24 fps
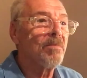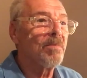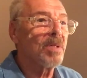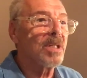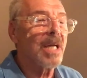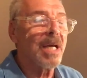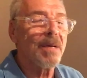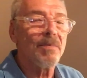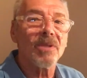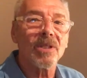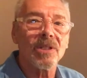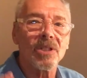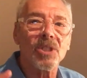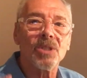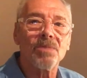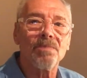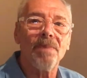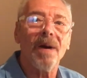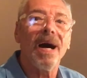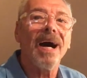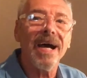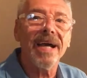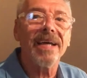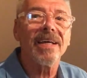became the
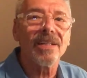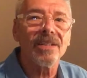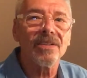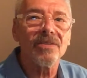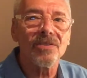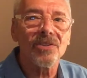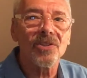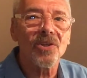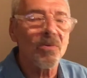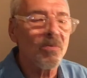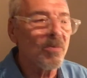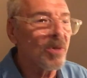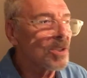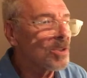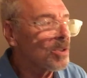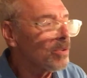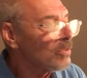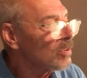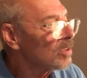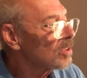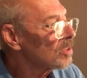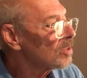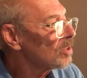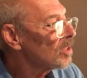spine of so much
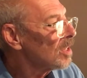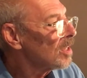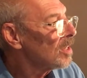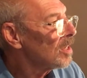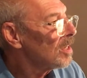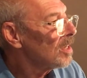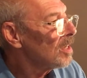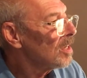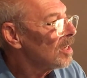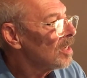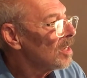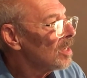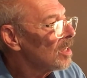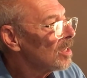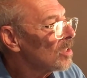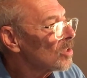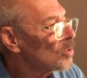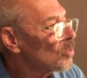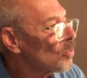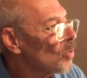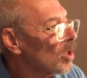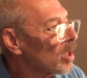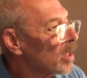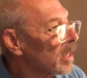of
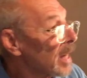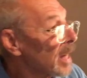his work.